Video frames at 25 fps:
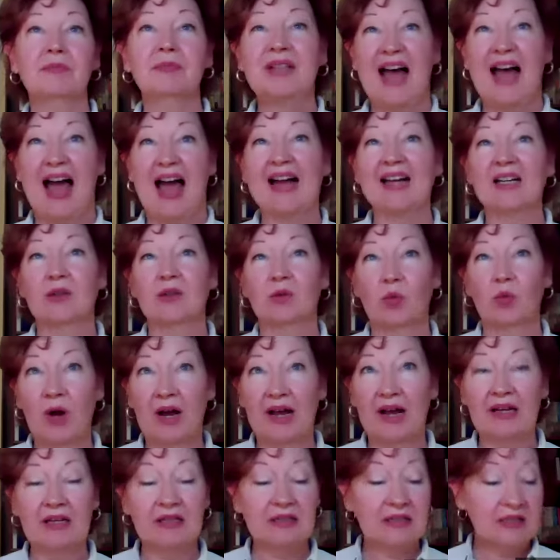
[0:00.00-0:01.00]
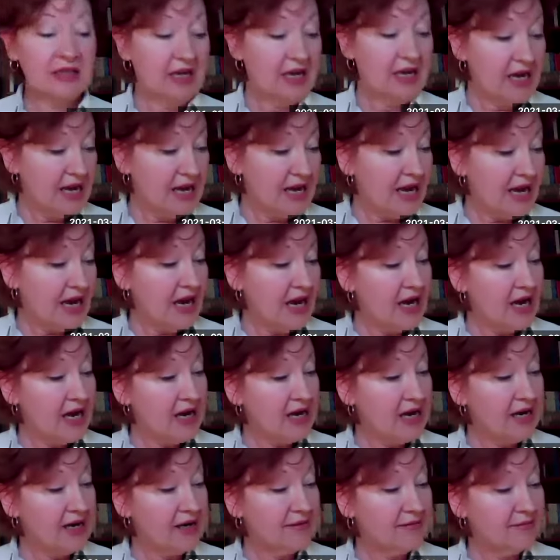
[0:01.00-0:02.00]
of black and white.
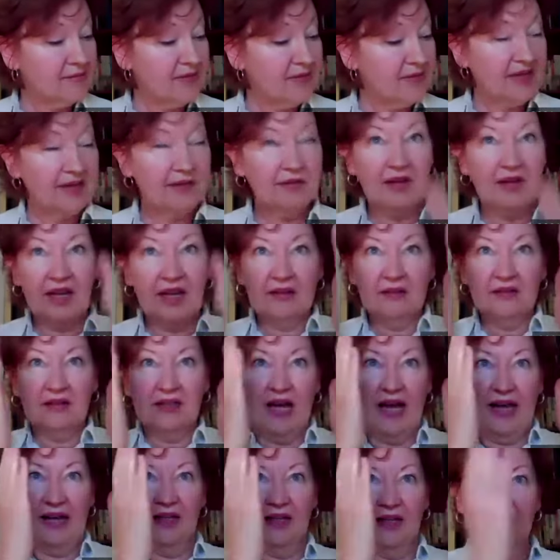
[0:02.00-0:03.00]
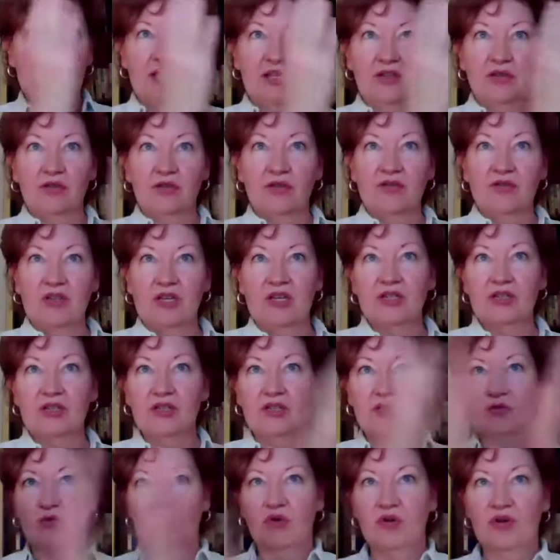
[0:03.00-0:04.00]
And like it's either
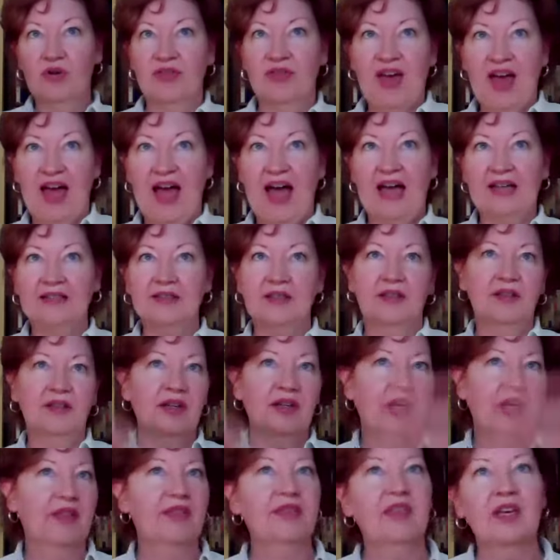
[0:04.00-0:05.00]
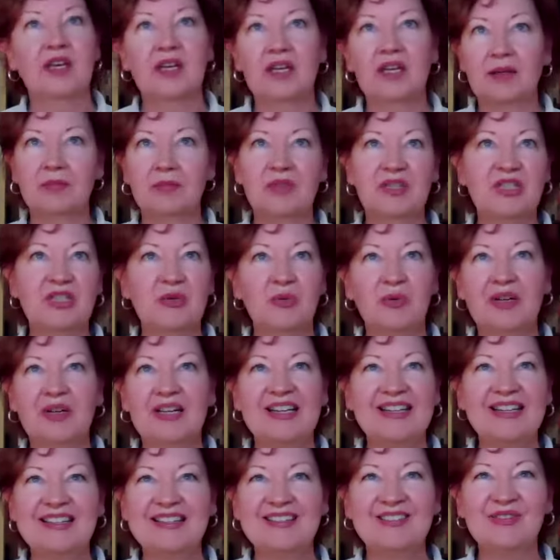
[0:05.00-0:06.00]
this or that, nothing in
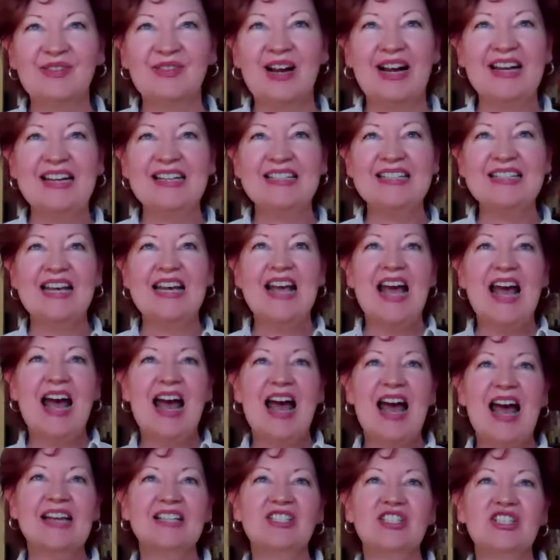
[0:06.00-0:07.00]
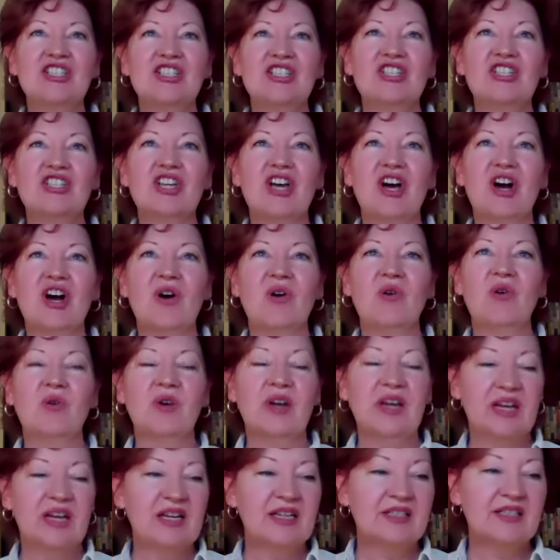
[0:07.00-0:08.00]
between, right? And
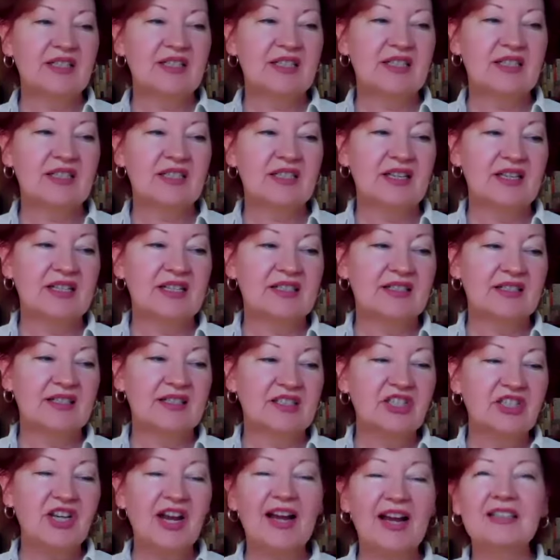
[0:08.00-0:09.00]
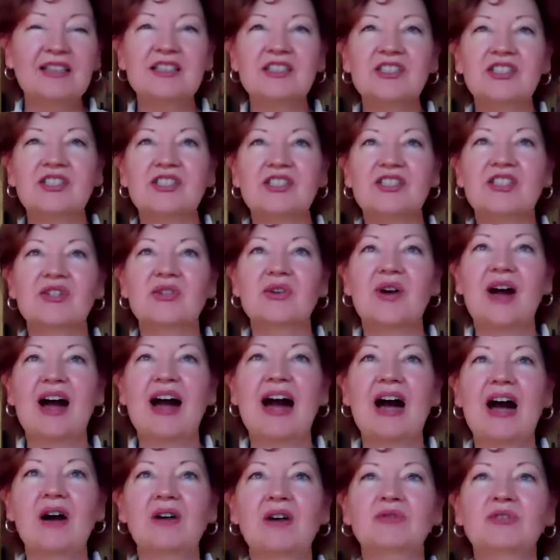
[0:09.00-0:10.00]
so it's the challenge is to
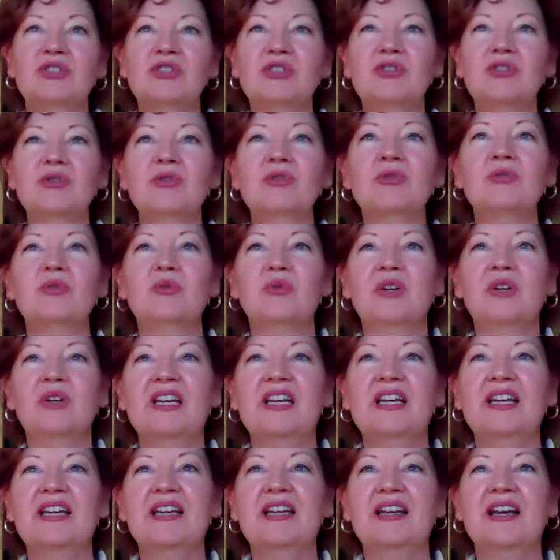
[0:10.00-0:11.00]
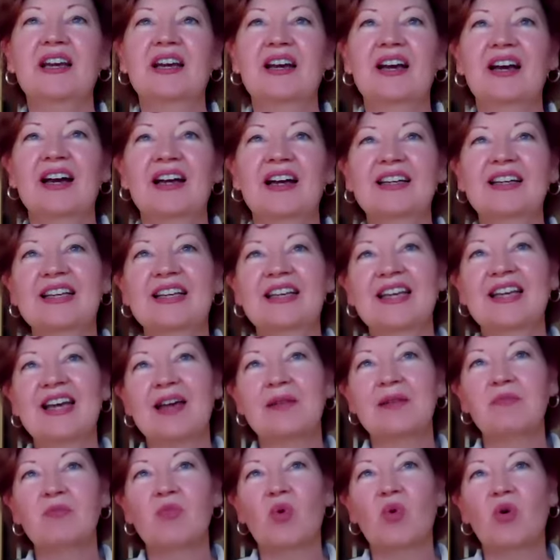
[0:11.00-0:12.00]
how do we
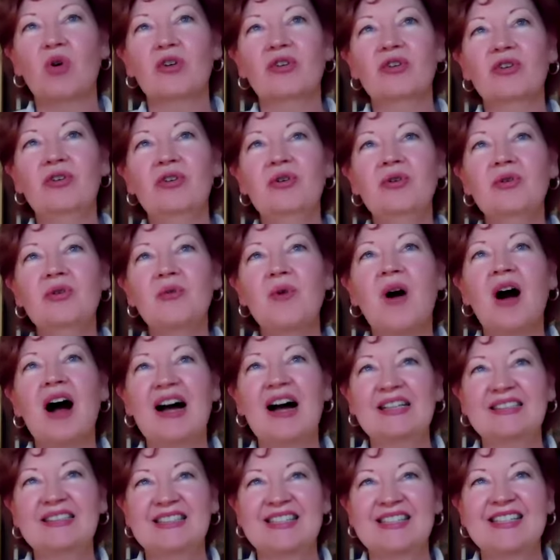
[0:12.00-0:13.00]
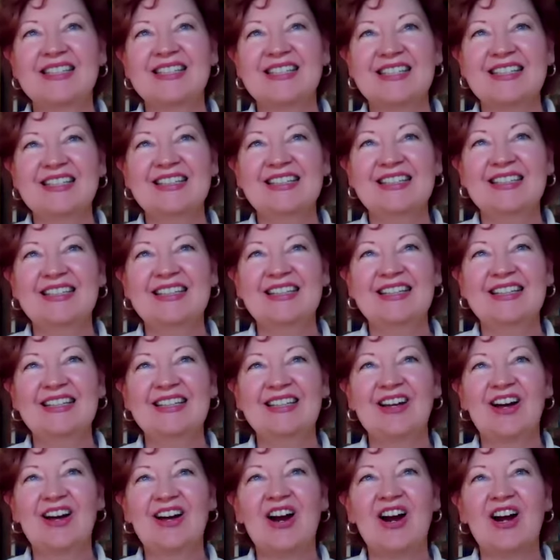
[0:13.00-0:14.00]
get more nuanced
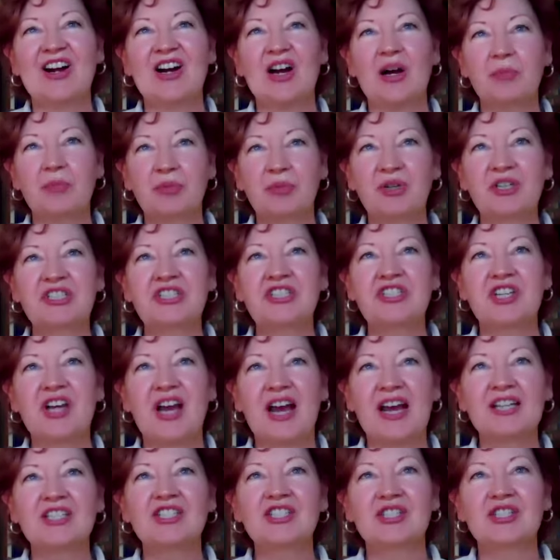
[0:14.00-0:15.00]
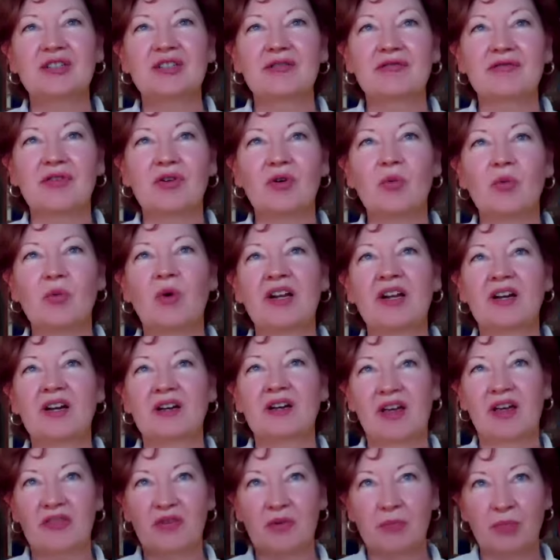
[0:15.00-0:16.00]
in our appreciation for what
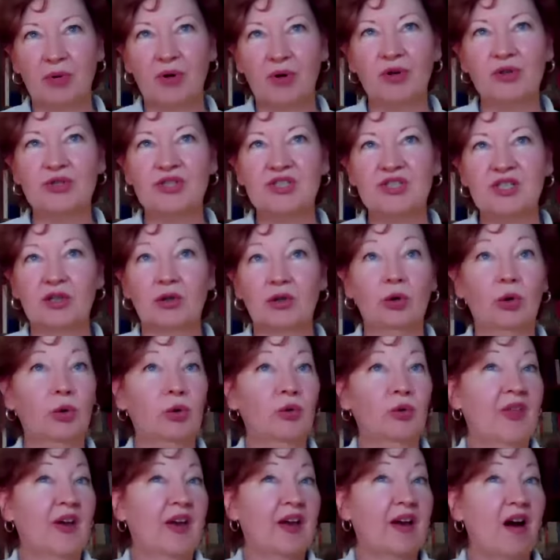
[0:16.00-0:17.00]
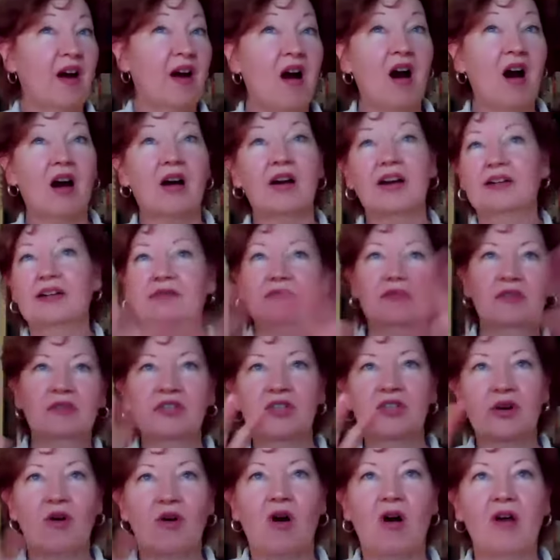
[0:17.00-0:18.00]
another person, who they are, and
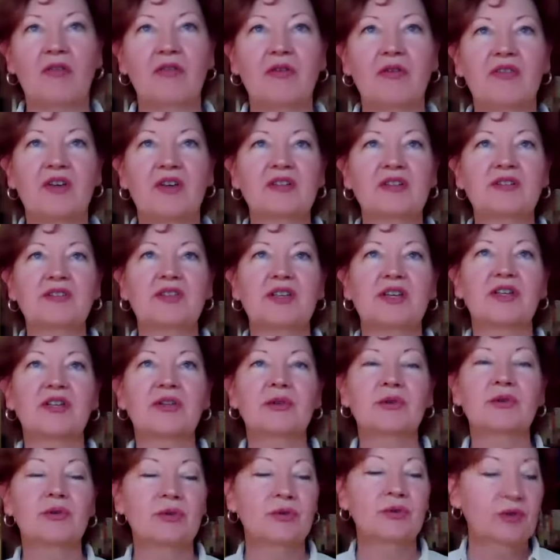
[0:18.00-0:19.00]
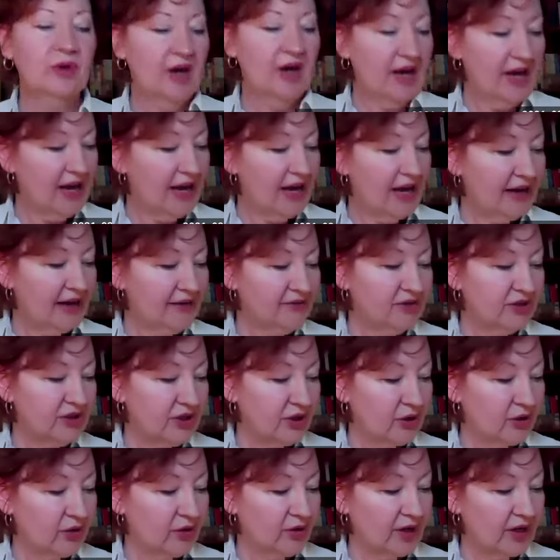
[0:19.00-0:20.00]
you know, all the things that you've
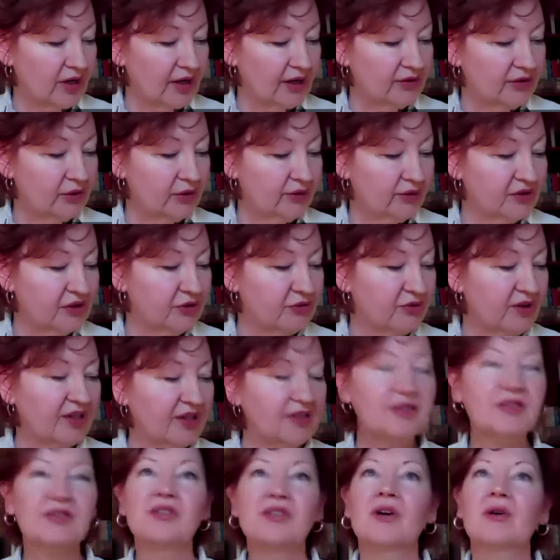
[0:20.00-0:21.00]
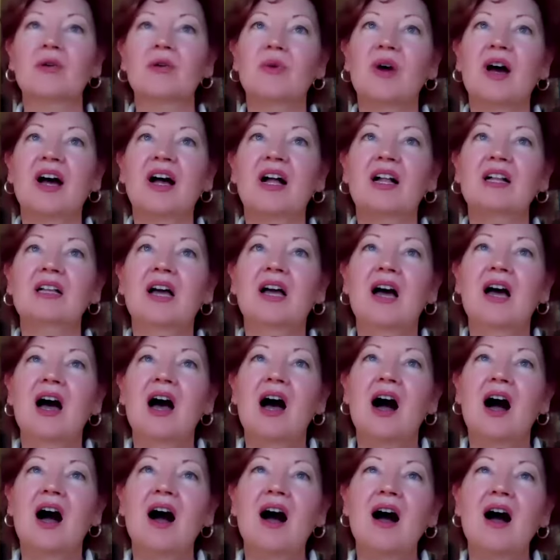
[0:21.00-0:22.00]
addressed so well.
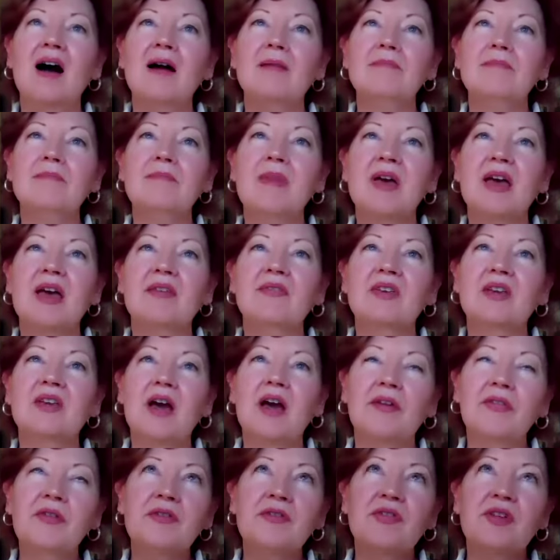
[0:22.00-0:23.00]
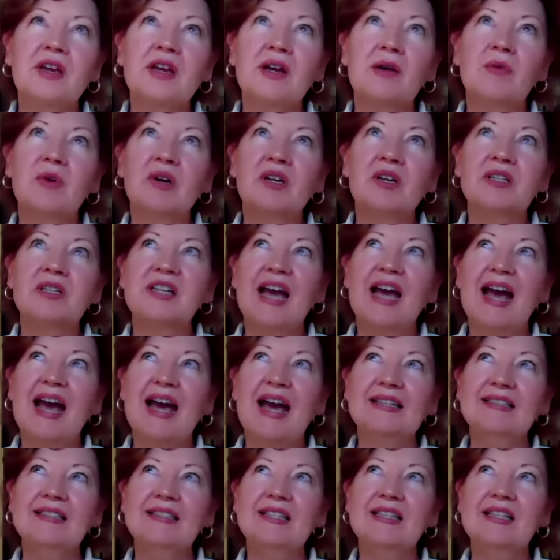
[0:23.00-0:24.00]
And the other thing I wanted to
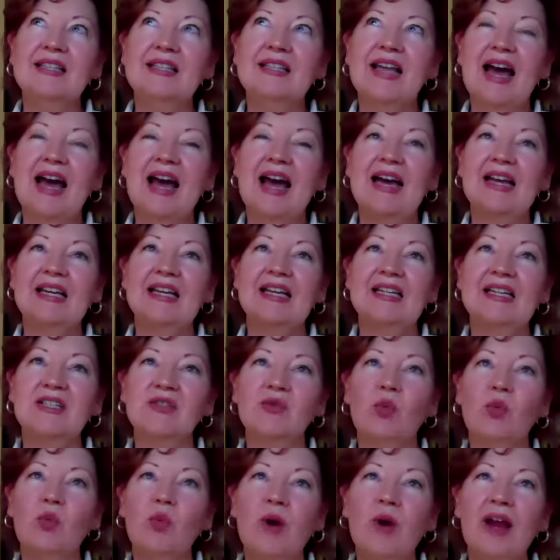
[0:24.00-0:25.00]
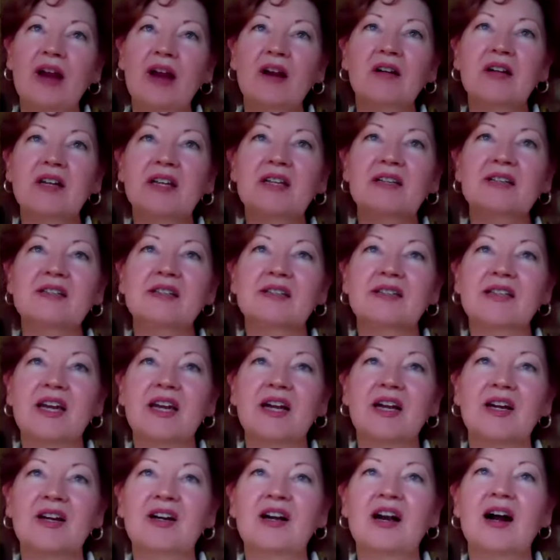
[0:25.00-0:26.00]
add to that is, where is
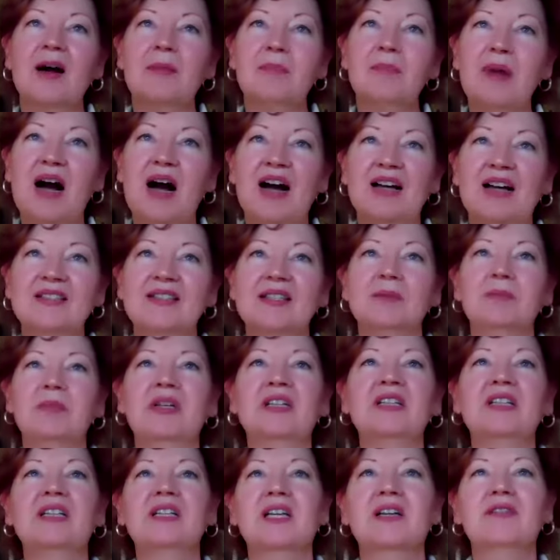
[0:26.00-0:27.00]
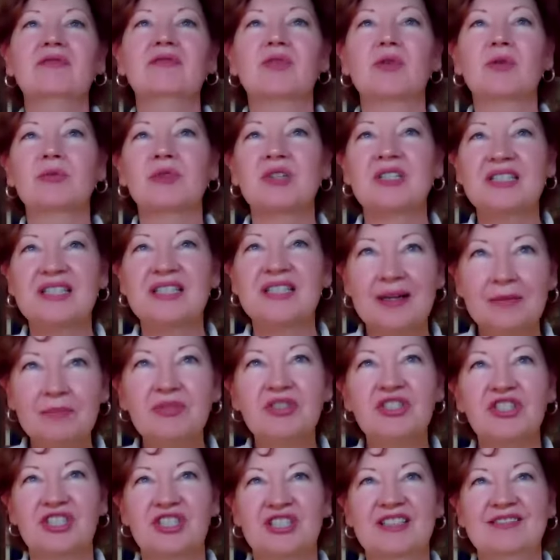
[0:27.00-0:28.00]
there a possibility for
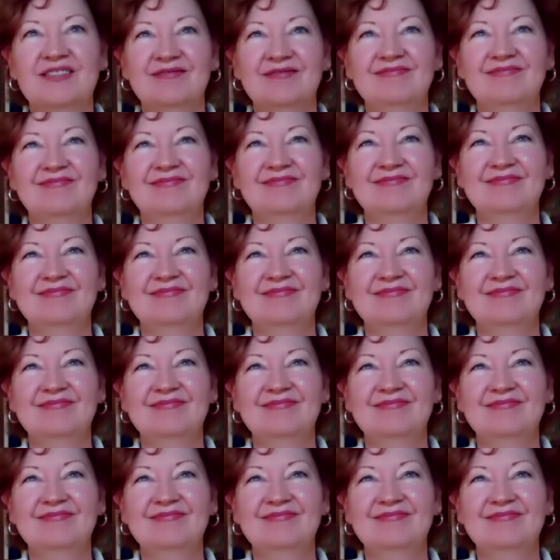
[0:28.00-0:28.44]
redemption